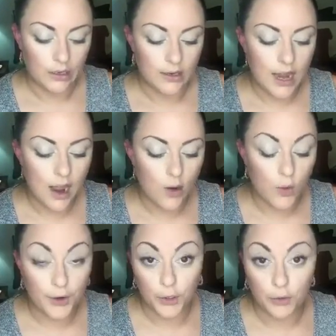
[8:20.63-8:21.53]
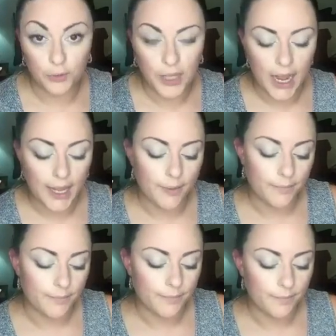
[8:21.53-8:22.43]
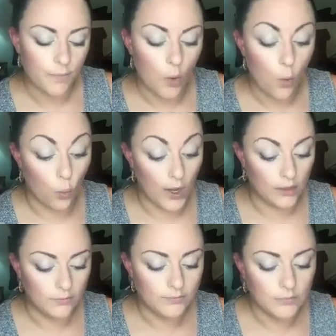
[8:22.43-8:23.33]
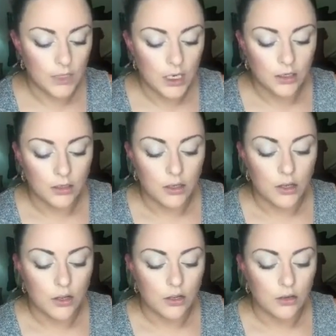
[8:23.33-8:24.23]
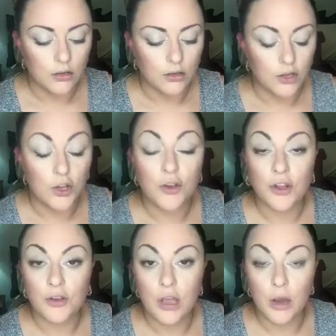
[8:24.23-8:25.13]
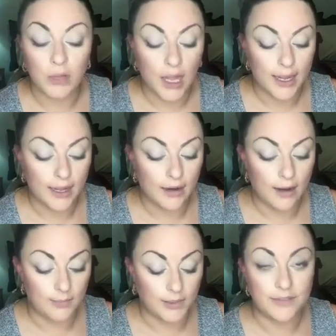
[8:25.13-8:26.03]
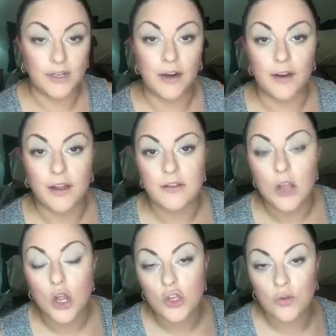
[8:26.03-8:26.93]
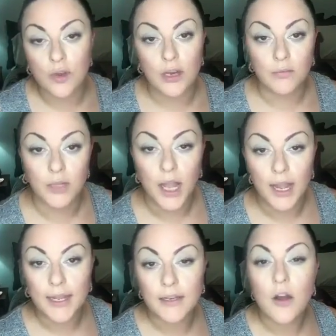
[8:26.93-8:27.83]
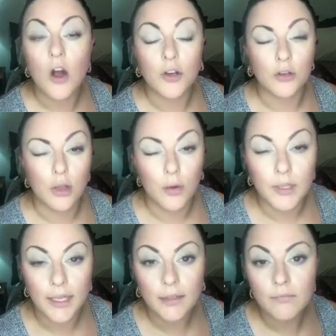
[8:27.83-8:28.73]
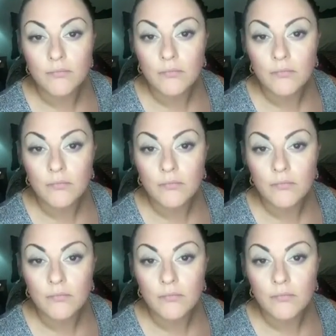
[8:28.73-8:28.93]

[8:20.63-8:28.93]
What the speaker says: Now, where do you apply it? Well, you can apply it in a couple different areas. You can apply it on your lower lid,